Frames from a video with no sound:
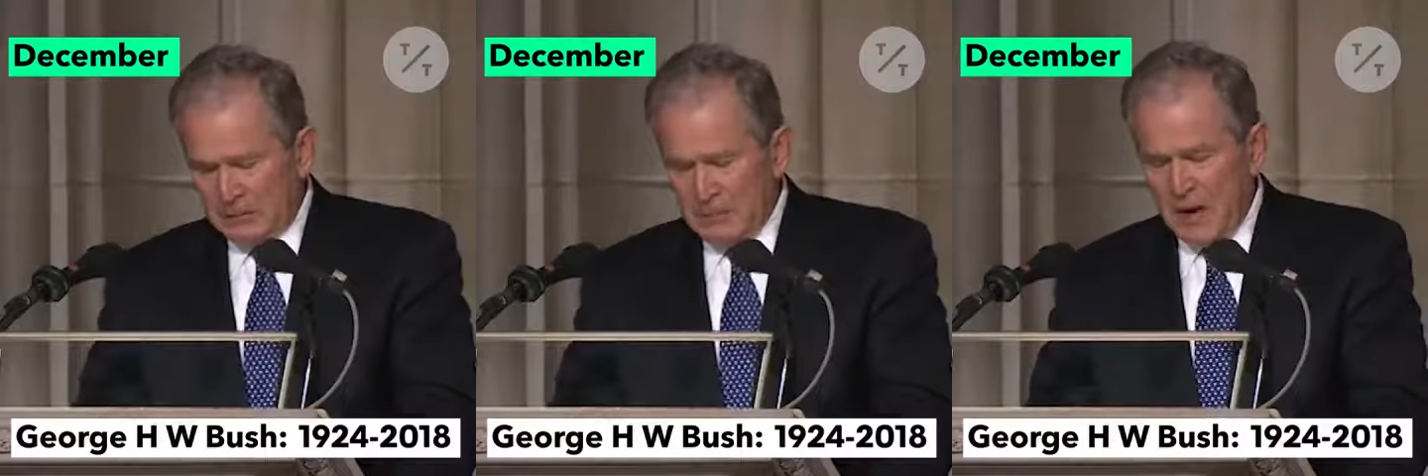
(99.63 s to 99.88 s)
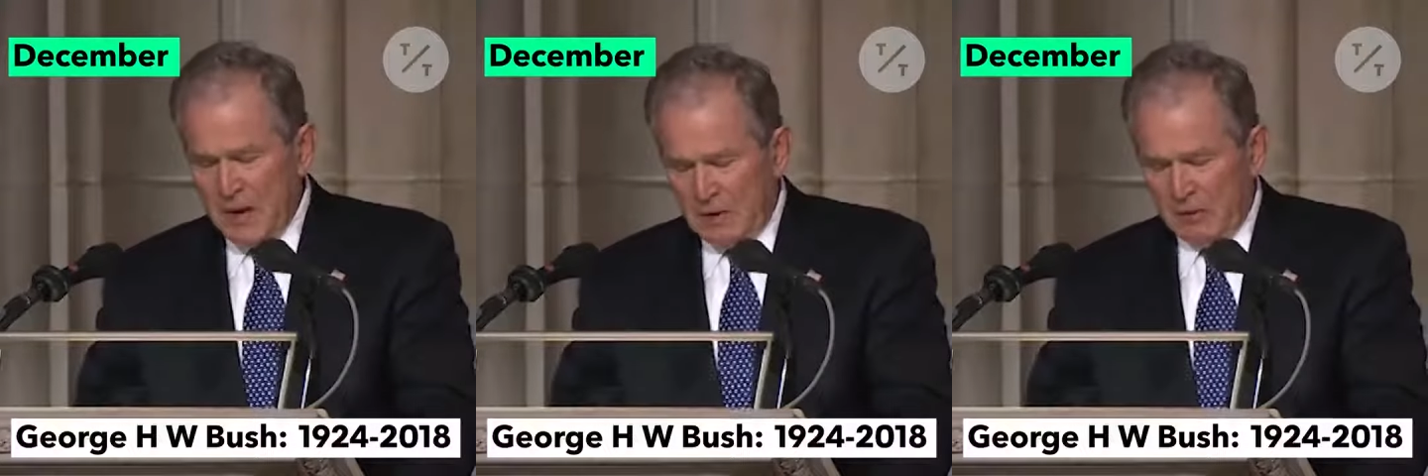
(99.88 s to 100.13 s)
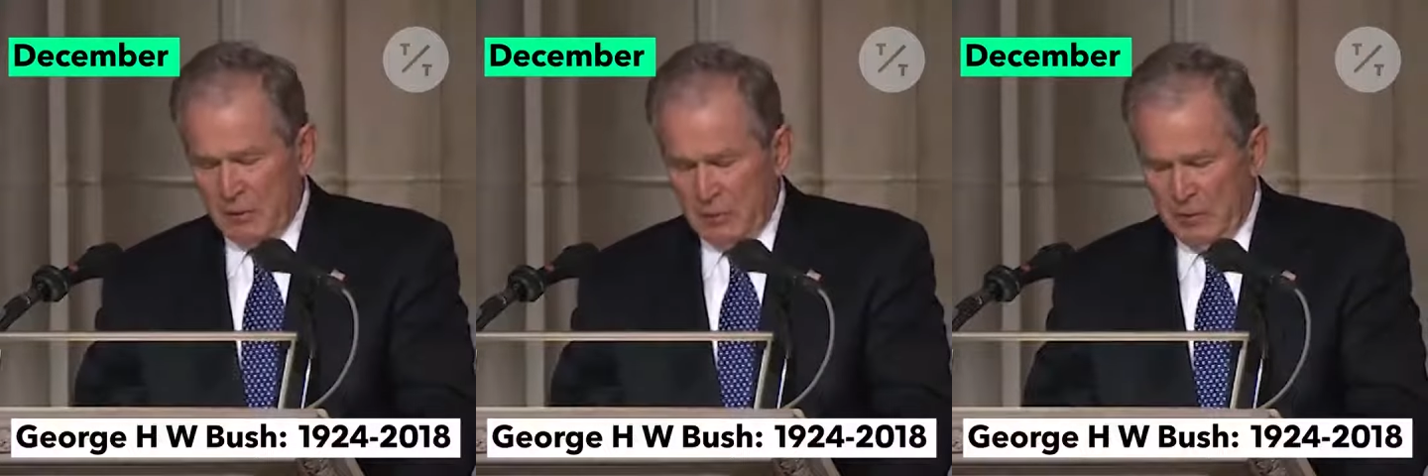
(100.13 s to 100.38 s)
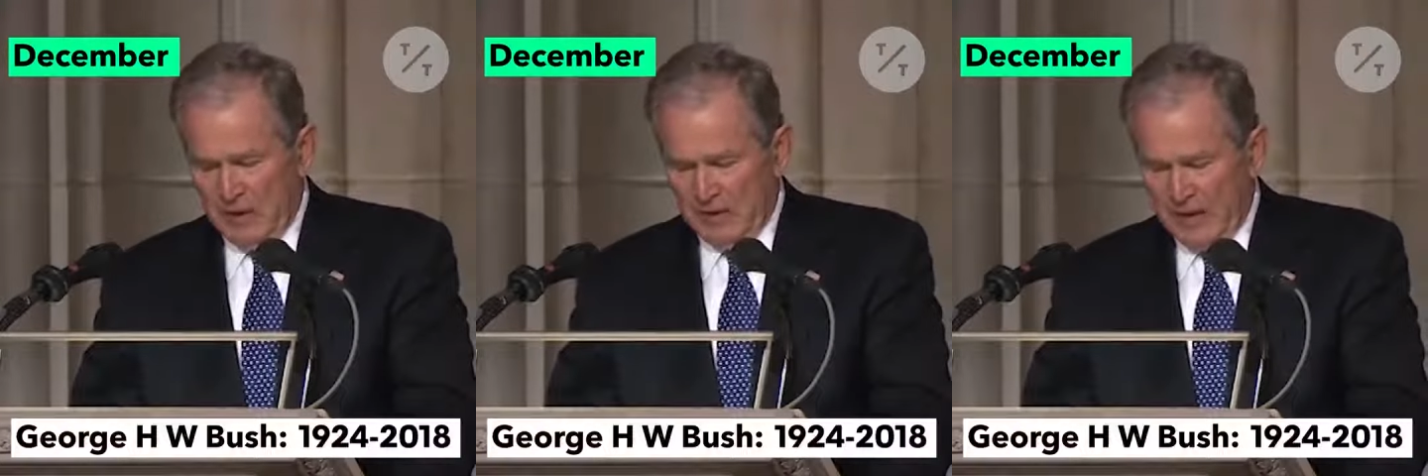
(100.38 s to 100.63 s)
us smile
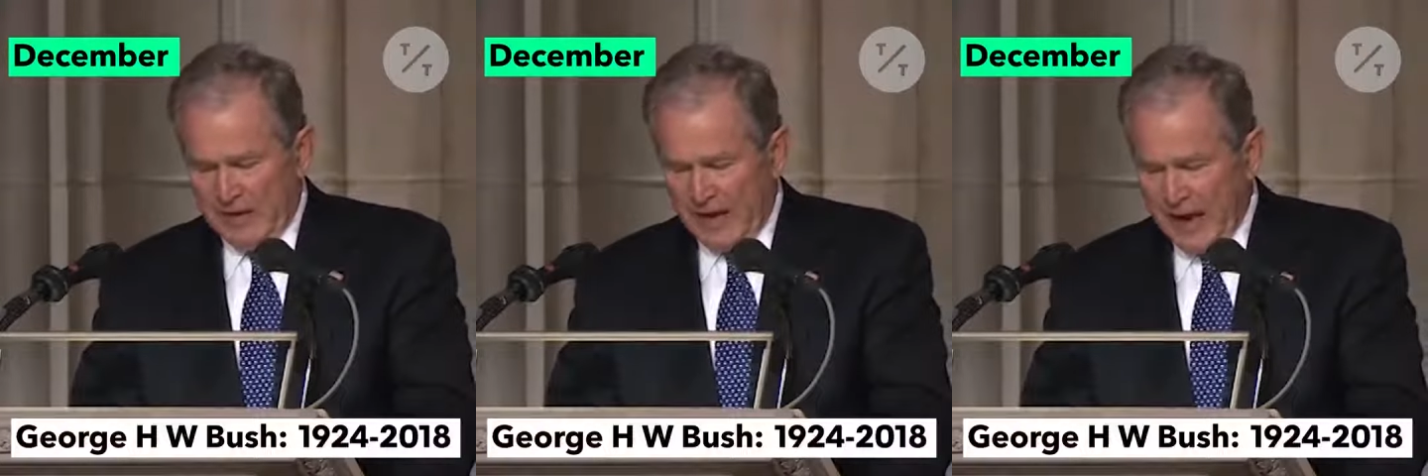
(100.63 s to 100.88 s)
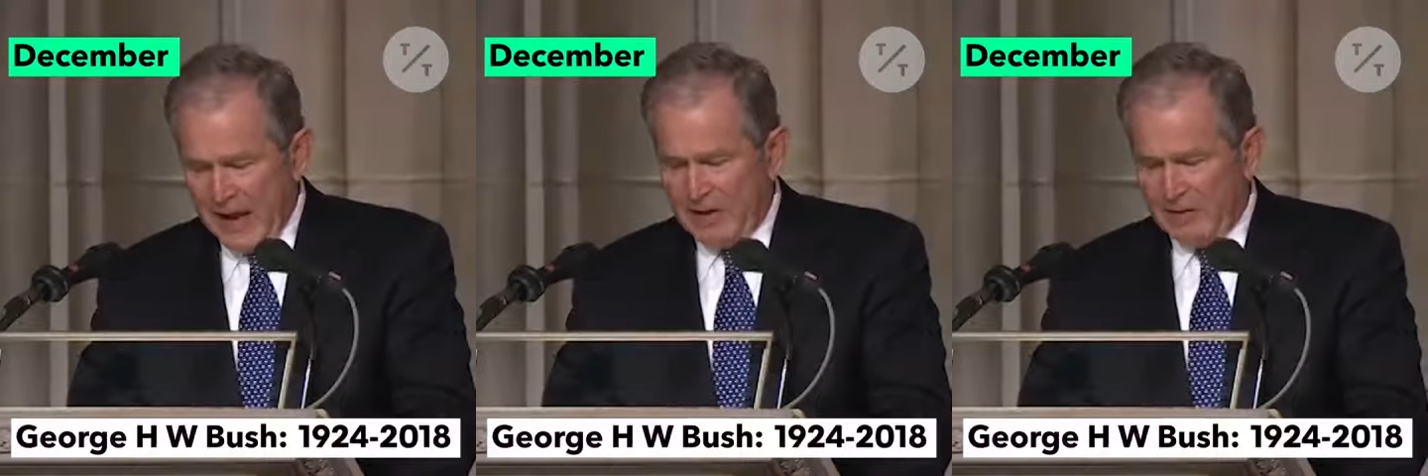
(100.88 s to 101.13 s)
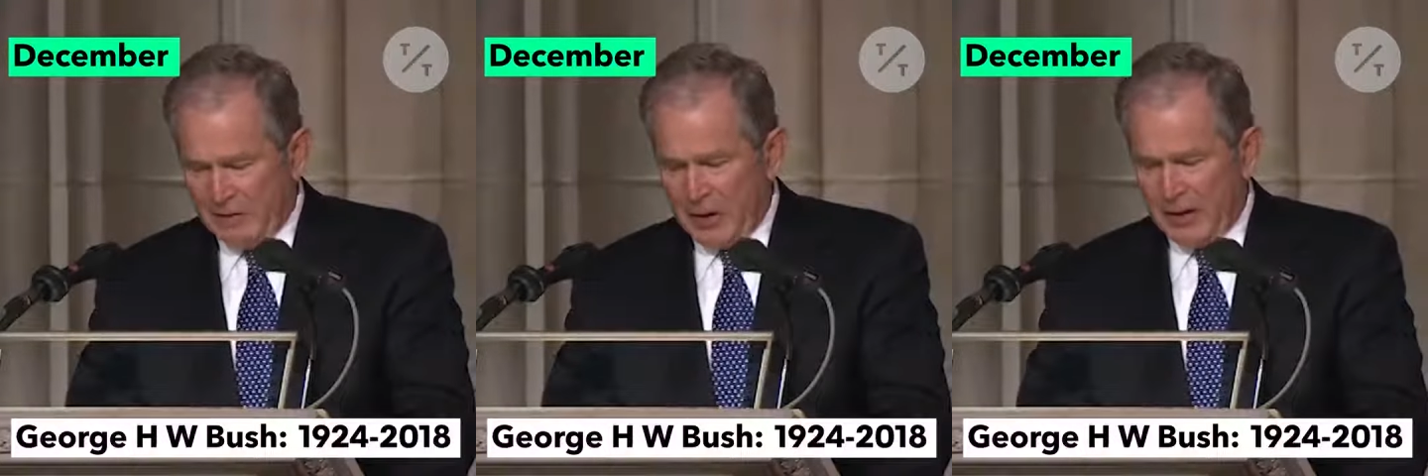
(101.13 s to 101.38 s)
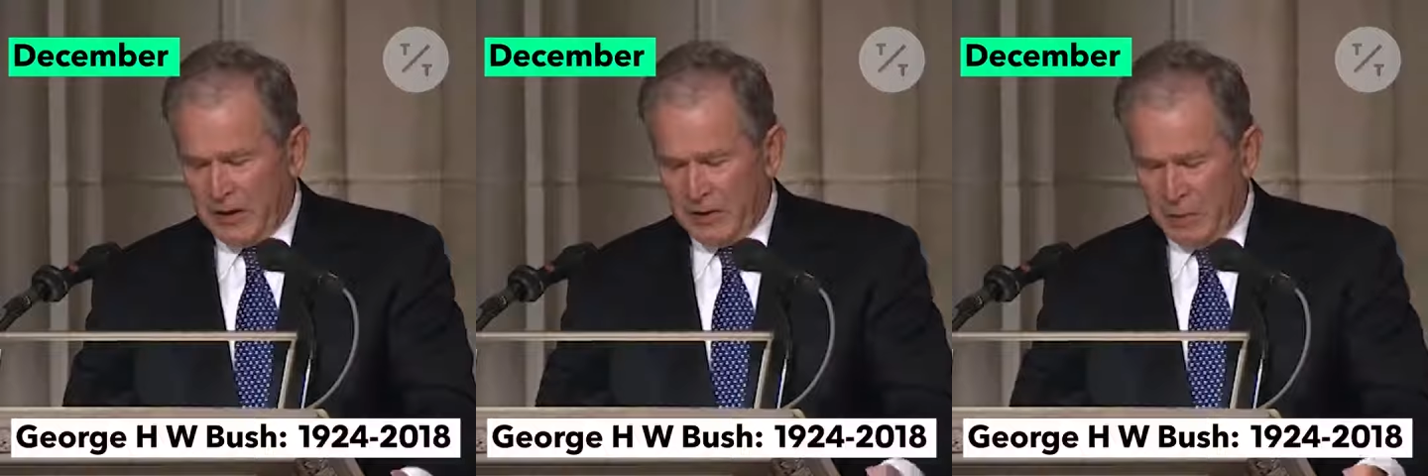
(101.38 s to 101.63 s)
knowing that dad
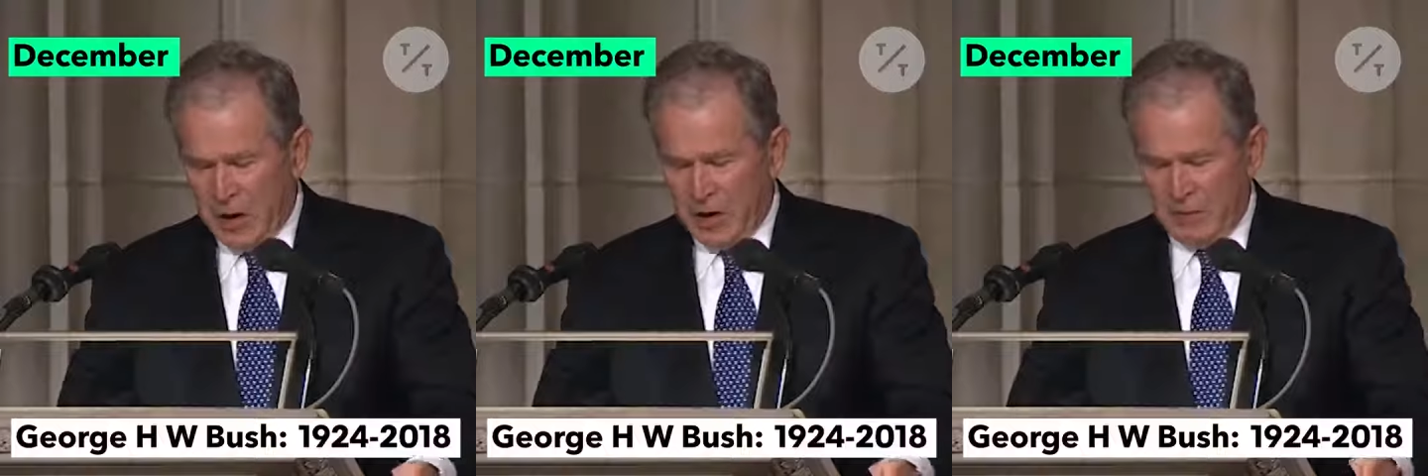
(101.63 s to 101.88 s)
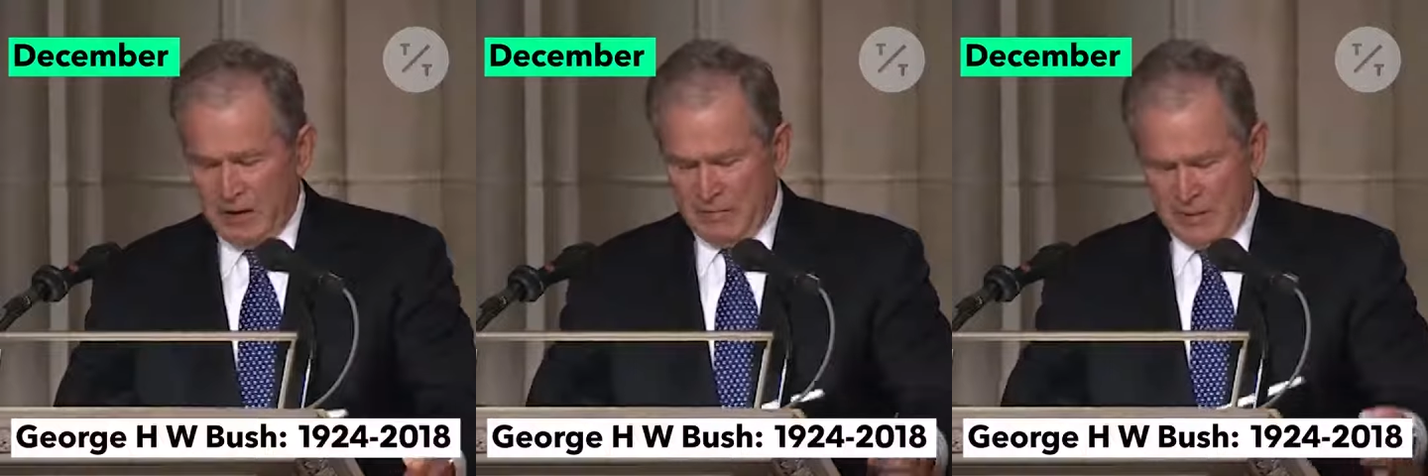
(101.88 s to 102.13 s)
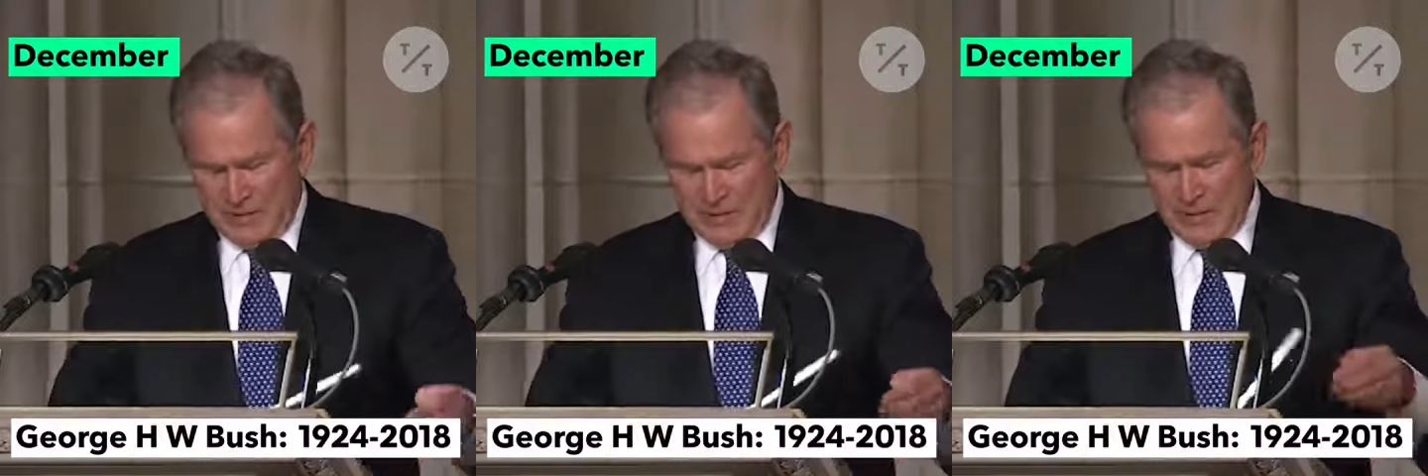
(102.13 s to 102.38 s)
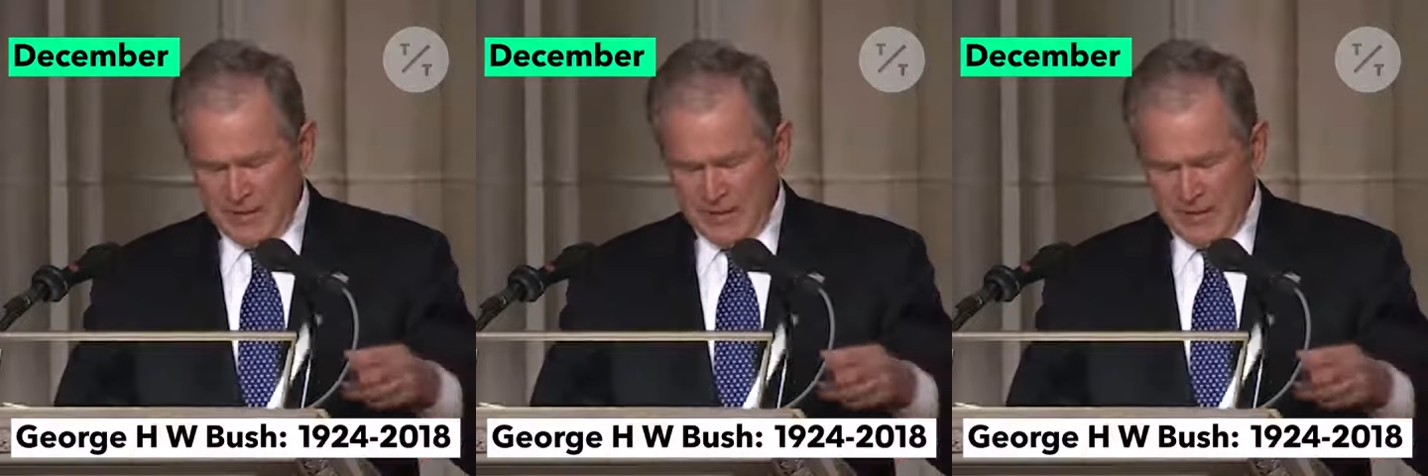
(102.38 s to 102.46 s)
is hugging Robin